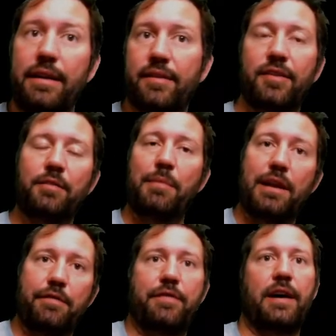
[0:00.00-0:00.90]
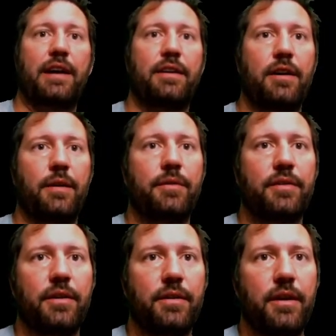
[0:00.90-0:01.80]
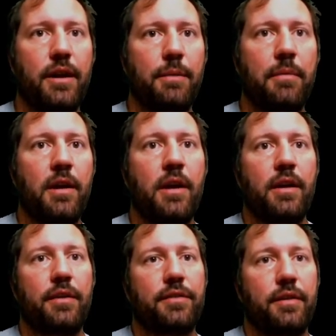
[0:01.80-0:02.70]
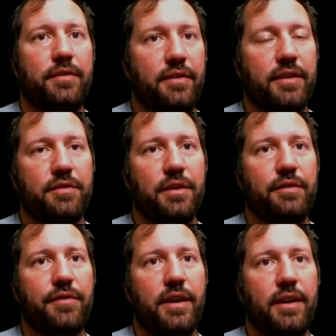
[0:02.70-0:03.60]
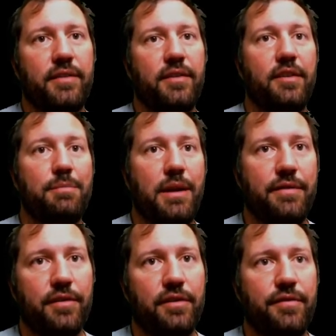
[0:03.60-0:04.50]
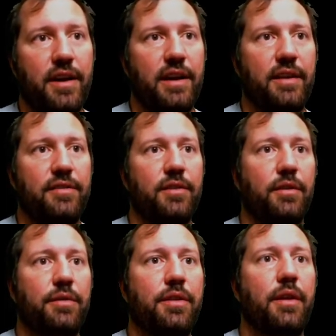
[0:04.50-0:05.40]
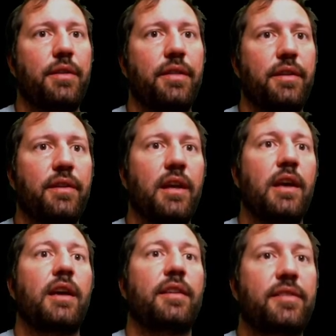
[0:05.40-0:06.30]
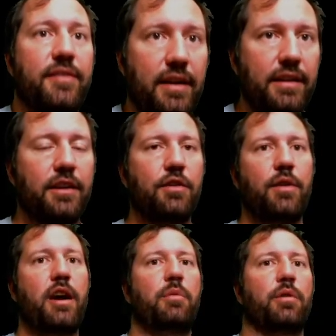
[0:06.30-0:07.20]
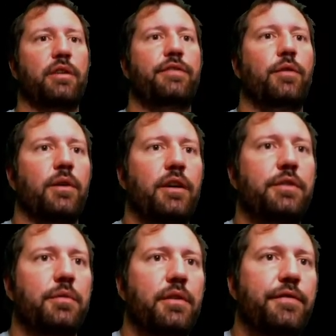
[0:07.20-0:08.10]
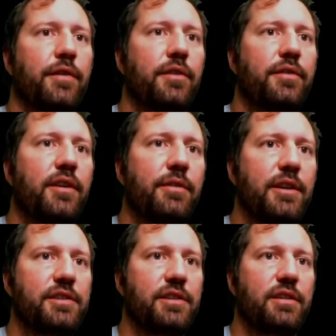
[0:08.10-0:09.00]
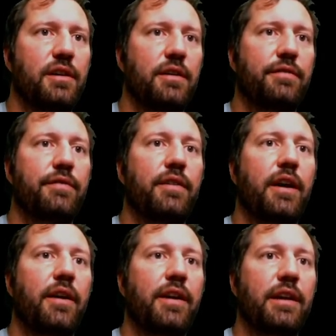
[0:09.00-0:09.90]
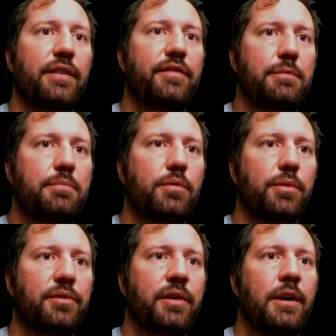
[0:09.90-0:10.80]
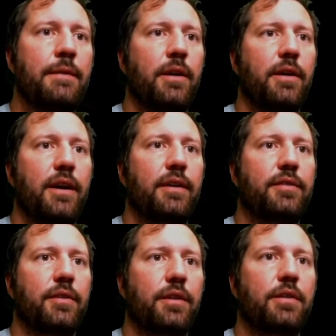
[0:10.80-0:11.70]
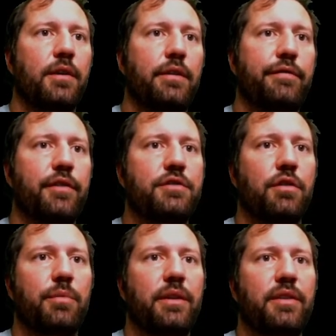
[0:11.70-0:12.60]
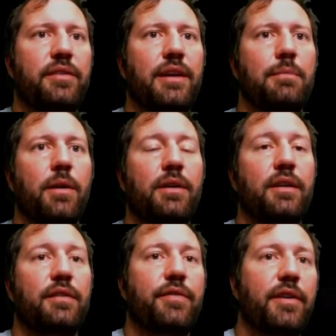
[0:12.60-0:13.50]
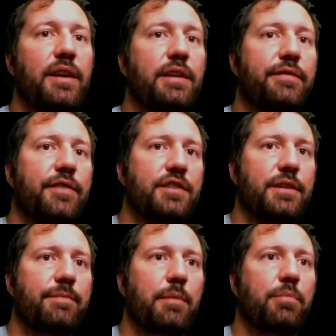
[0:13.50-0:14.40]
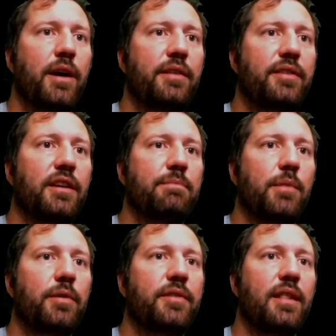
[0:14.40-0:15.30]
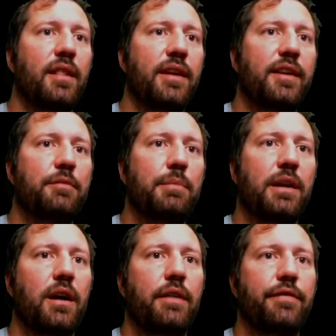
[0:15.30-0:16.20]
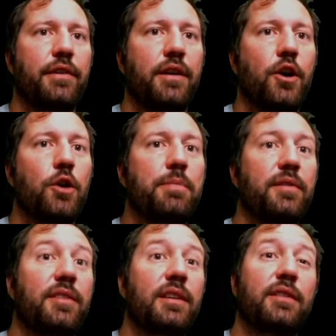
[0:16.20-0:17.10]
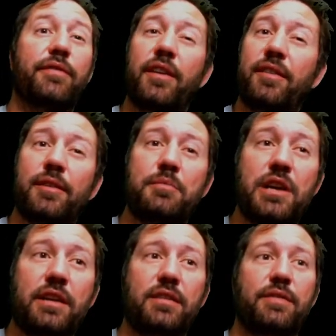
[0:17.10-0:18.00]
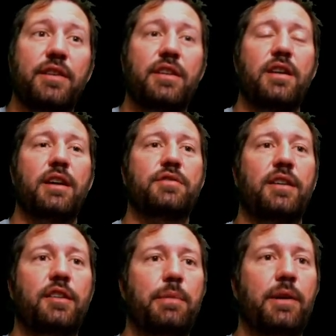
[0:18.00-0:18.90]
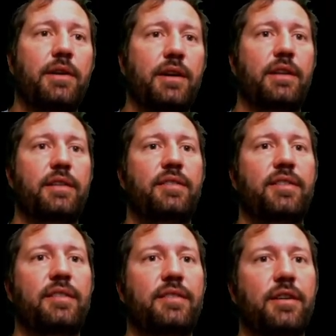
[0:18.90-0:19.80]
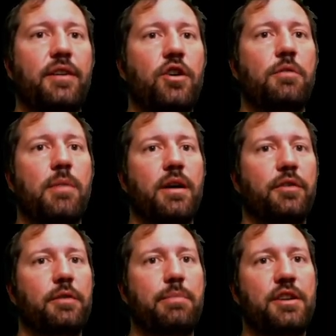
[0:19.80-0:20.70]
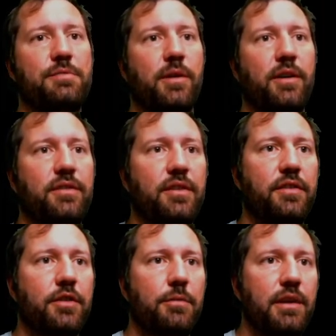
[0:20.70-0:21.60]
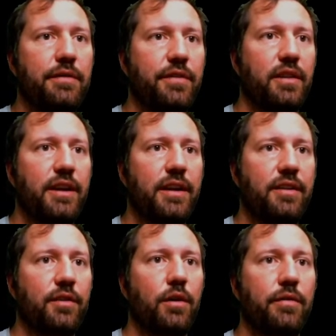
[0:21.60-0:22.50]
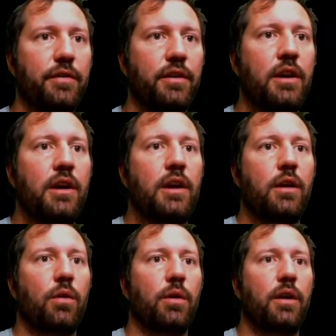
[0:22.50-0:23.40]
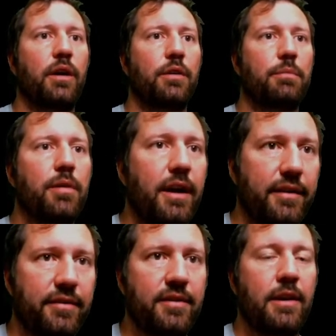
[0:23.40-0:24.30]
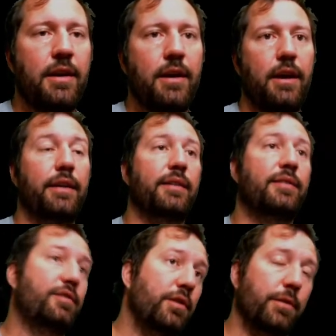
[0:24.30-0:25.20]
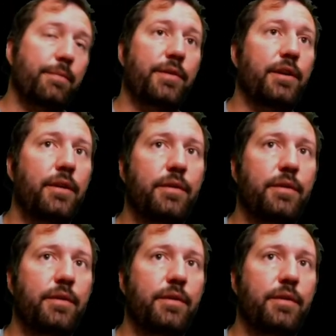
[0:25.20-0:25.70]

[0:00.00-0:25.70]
this is MetaFi. Uh, so um, this uh, decentralized finance, this is metaverse finance. So uh, it's setting the groundwork for it through the first iteration of our NFT pools. All right. So the current virtual real estate market is very inefficient. The pricing of most of the lands being offered on OpenSea is very subjective and not transparent. In this sense, there are no models or benchmarks to determine if the land is over or underpriced. And that's true. You know,